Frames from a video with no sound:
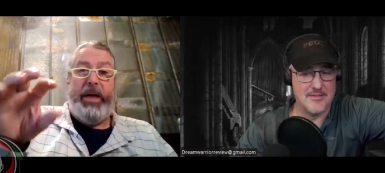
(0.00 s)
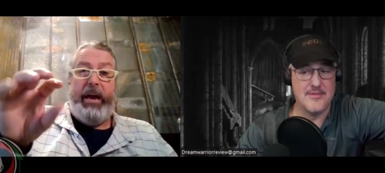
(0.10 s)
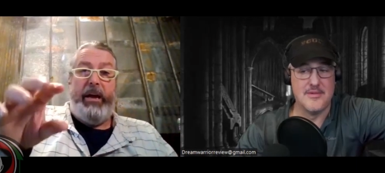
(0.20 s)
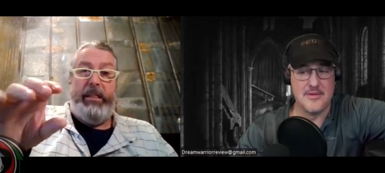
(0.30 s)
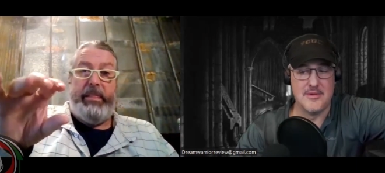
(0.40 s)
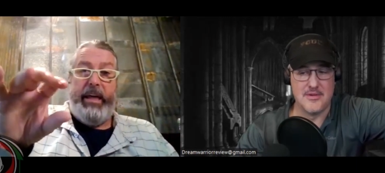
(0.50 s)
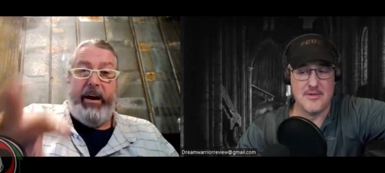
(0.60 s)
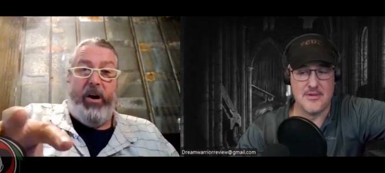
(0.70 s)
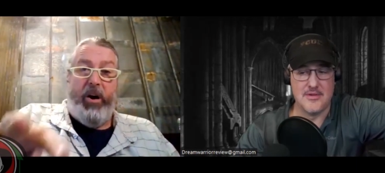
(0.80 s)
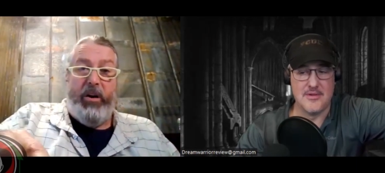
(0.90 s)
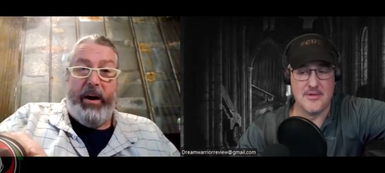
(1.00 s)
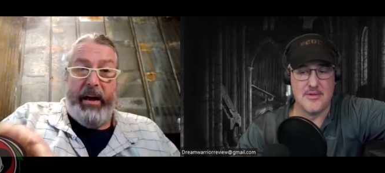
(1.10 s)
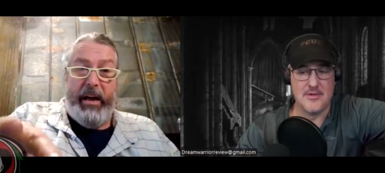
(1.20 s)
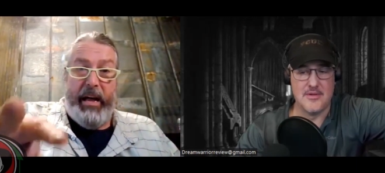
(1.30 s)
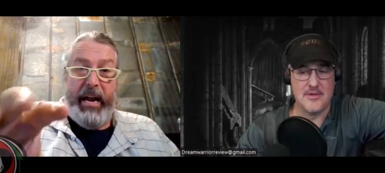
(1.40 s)
Speaker 1: they they are
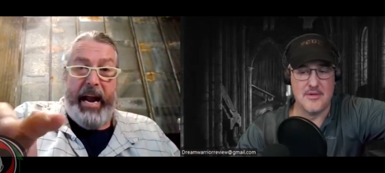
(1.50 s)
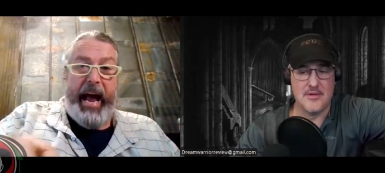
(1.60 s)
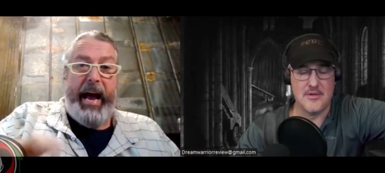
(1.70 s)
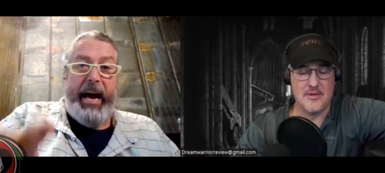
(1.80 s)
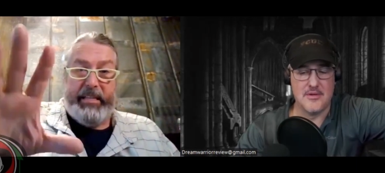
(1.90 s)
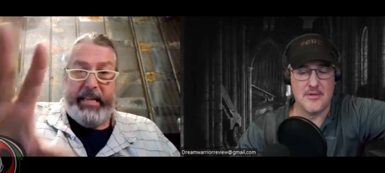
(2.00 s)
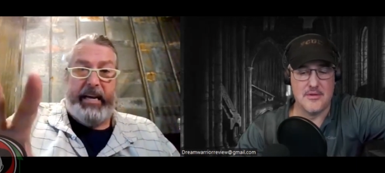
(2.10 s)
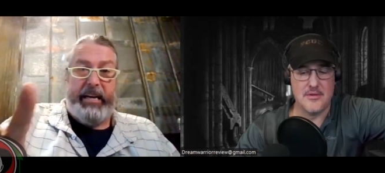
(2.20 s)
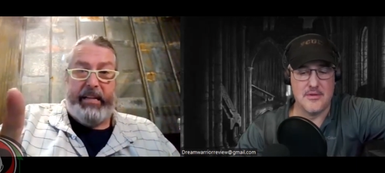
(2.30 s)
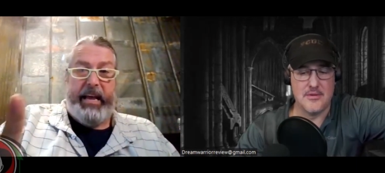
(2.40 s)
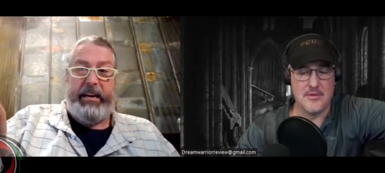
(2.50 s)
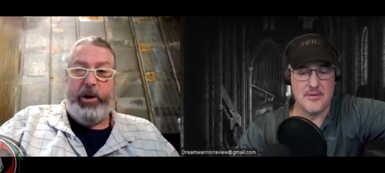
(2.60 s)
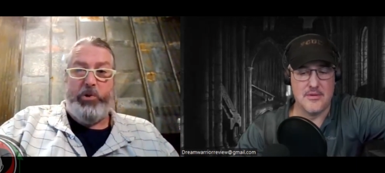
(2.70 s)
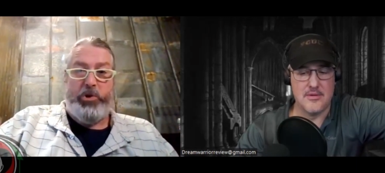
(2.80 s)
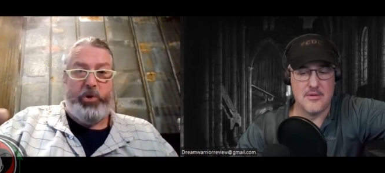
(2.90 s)
a, an act that,
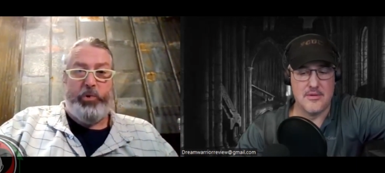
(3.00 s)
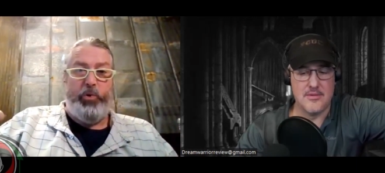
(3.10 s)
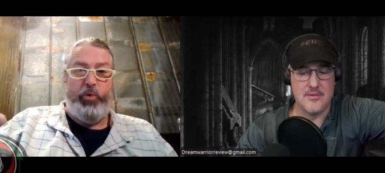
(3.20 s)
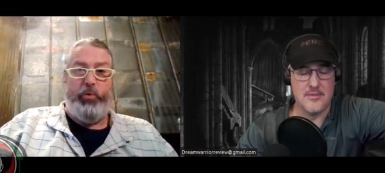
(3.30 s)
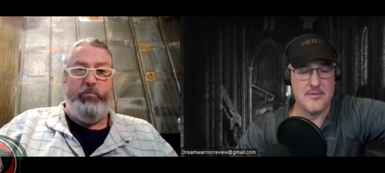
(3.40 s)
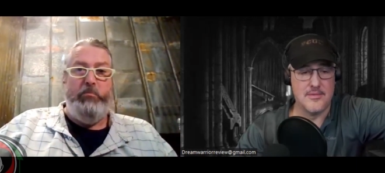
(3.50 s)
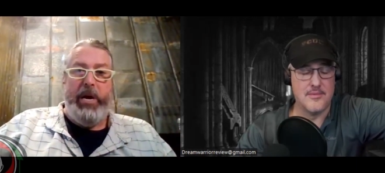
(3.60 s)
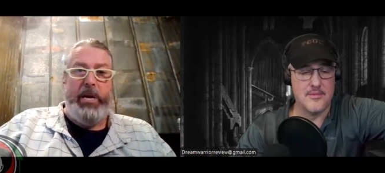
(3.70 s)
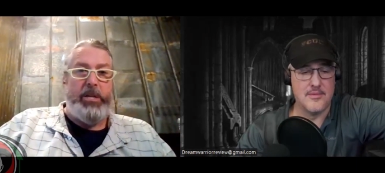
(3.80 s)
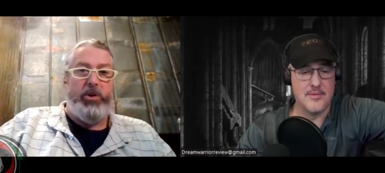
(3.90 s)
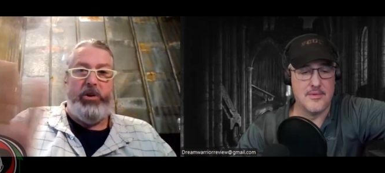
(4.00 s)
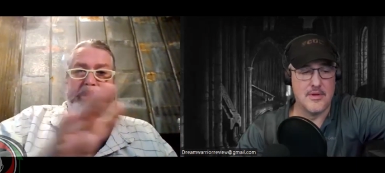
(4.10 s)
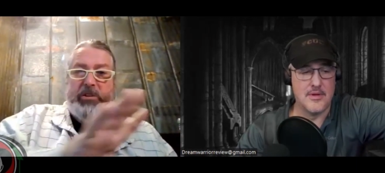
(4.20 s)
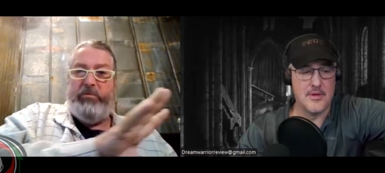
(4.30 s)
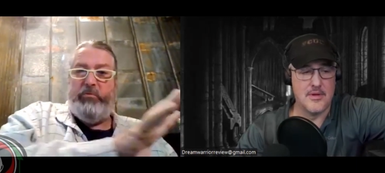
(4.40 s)
that goes through many
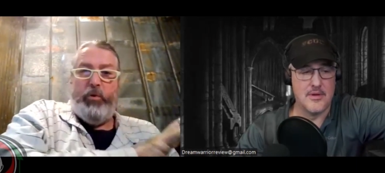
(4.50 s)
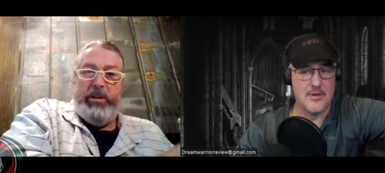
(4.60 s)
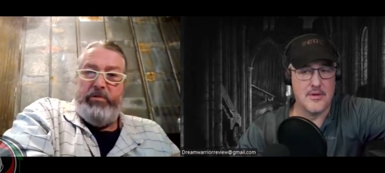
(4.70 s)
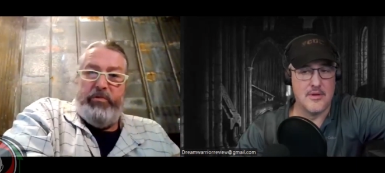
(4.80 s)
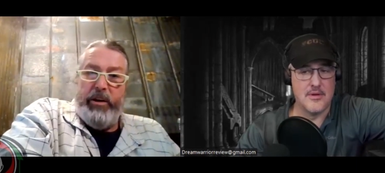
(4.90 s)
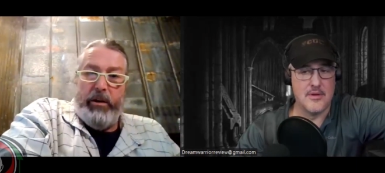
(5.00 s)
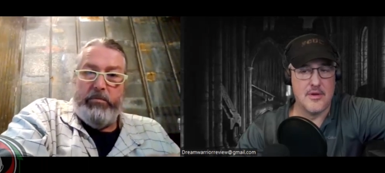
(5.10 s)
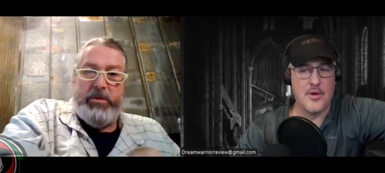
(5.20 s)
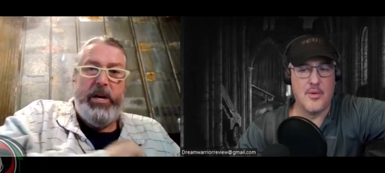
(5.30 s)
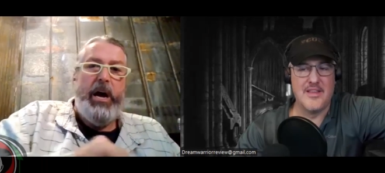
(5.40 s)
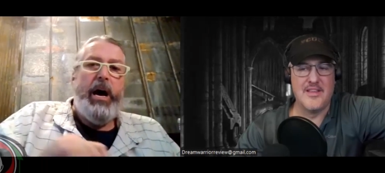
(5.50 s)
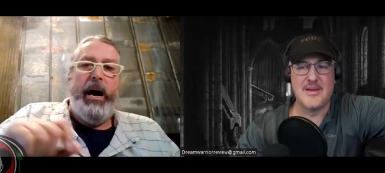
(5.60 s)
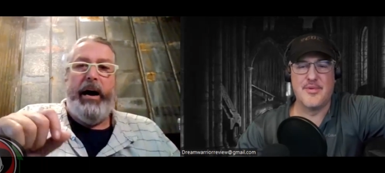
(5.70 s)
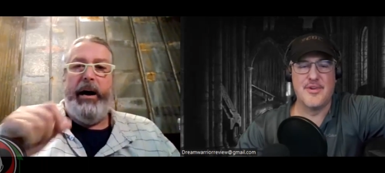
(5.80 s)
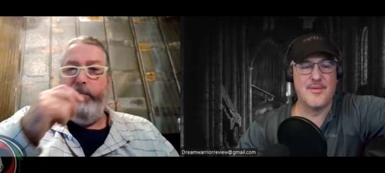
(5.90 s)
30s and 40s films.
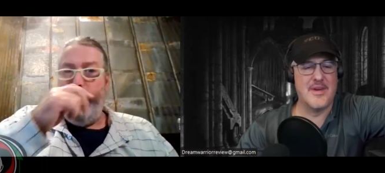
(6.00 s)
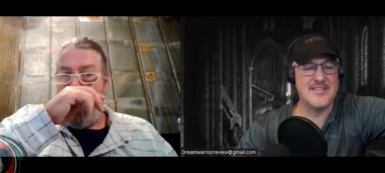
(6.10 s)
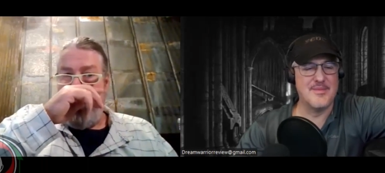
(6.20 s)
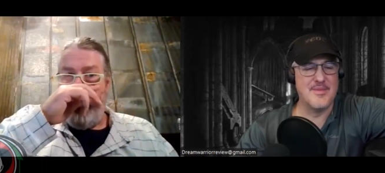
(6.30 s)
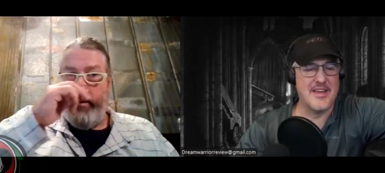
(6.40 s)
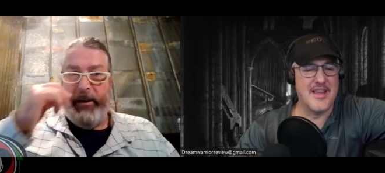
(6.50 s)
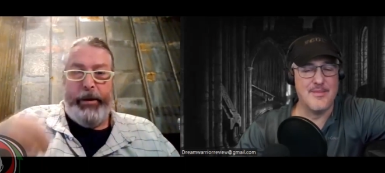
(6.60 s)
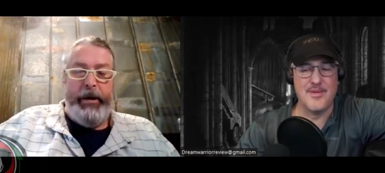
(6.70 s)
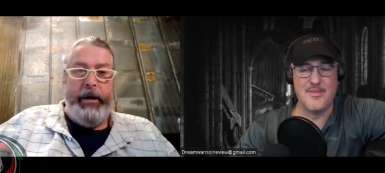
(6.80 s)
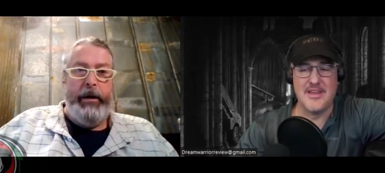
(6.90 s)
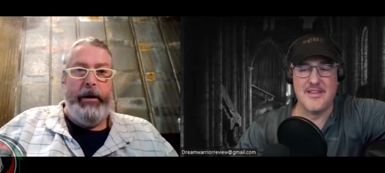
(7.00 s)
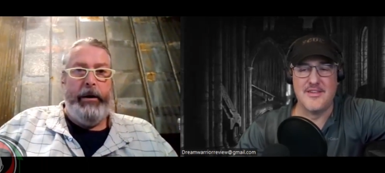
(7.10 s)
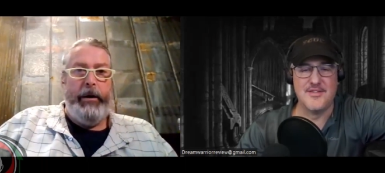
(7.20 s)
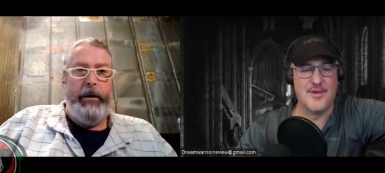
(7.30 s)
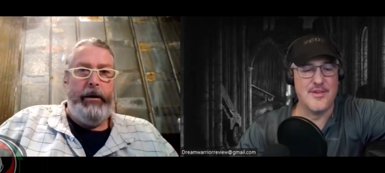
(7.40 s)
Speaker 2: Uh, well, I looked up her
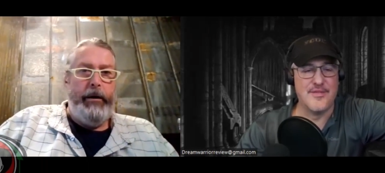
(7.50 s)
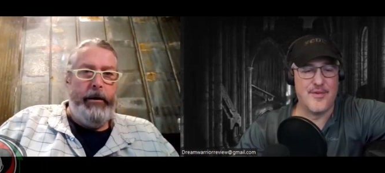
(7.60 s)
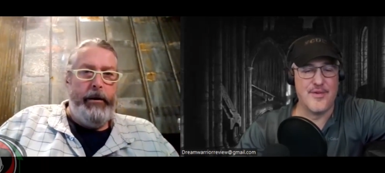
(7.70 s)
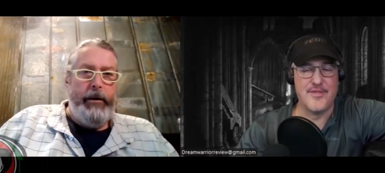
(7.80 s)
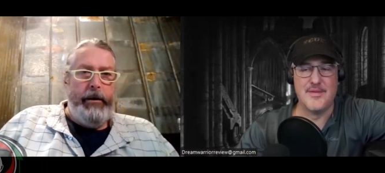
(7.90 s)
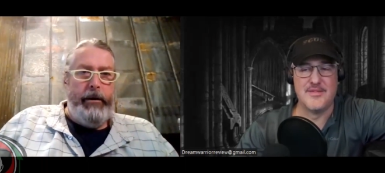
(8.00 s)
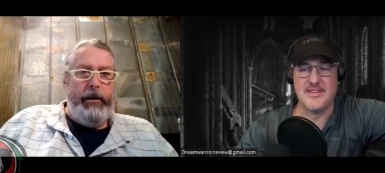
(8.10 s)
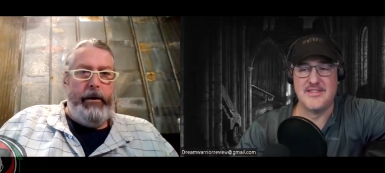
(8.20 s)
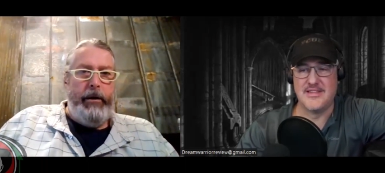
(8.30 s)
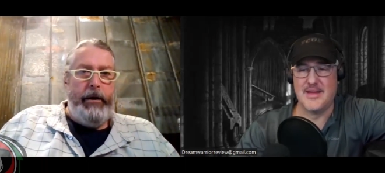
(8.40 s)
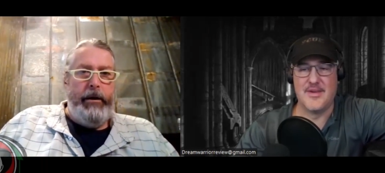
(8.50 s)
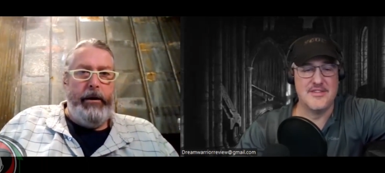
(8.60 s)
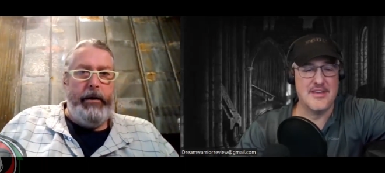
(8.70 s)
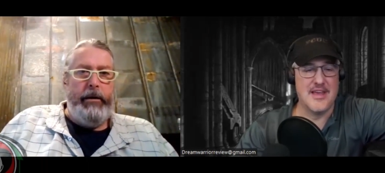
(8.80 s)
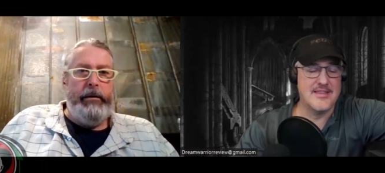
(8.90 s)
resume on IMDb, and there's only four
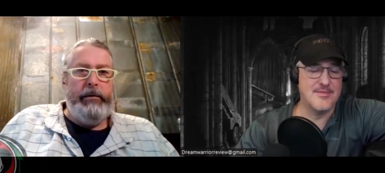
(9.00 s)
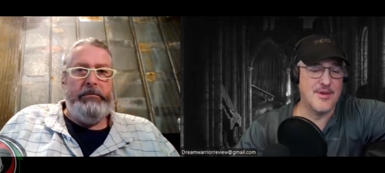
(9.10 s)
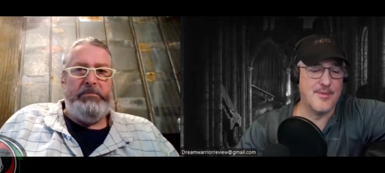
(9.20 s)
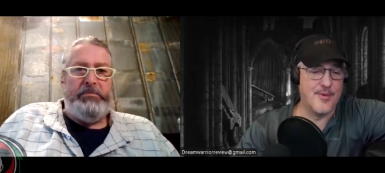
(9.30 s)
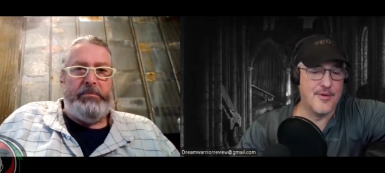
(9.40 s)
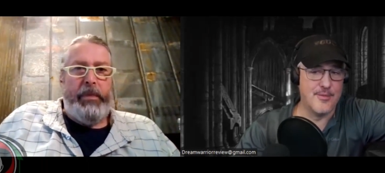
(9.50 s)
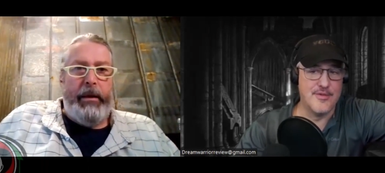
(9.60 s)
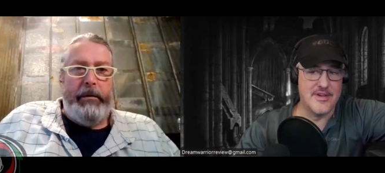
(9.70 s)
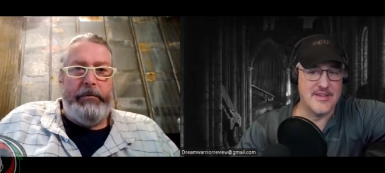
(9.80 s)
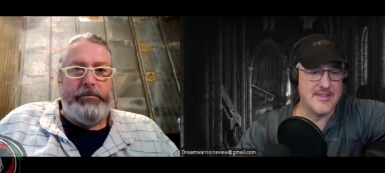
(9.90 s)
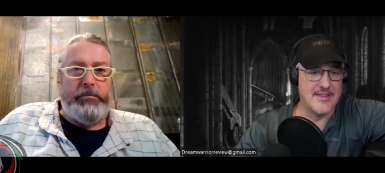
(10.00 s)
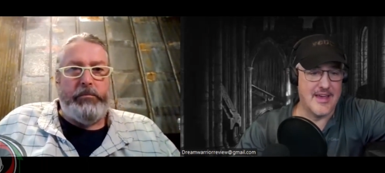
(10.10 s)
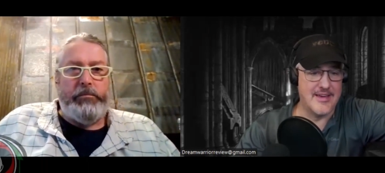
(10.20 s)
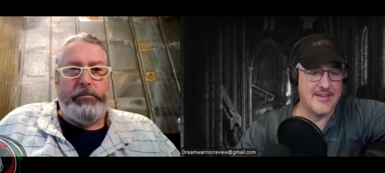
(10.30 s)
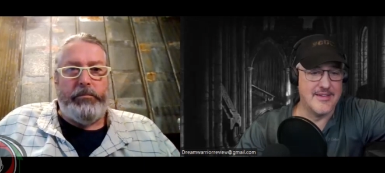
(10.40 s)
films listed. I'm like, she has to be in
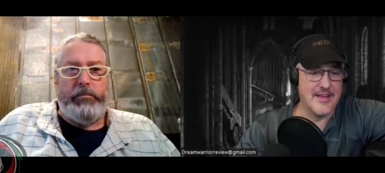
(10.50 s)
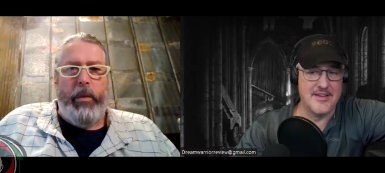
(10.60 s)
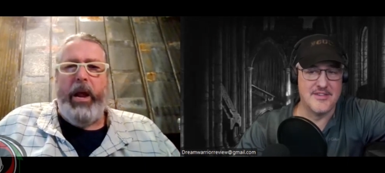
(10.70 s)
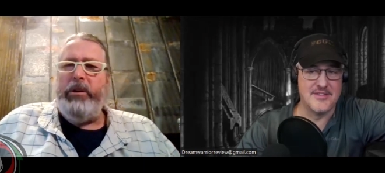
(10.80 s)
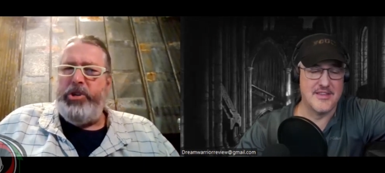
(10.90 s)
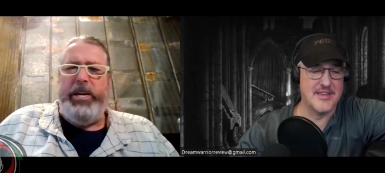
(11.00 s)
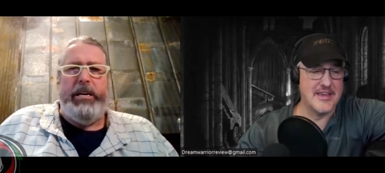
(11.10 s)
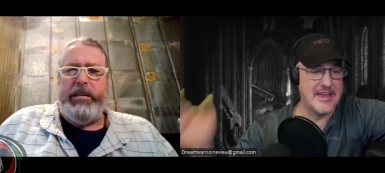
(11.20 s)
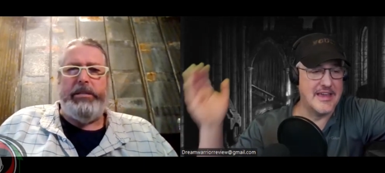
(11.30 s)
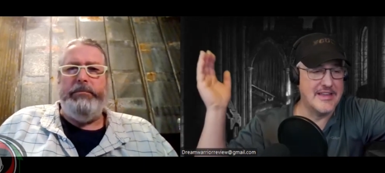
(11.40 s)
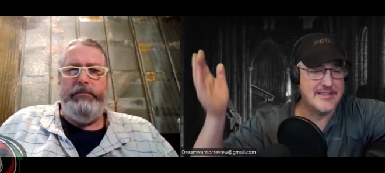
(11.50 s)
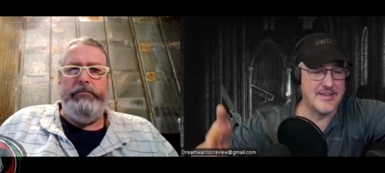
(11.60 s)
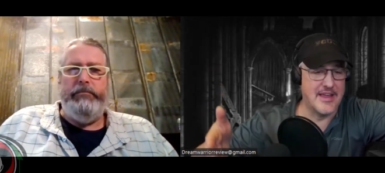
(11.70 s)
more movies than uh, that. And then it just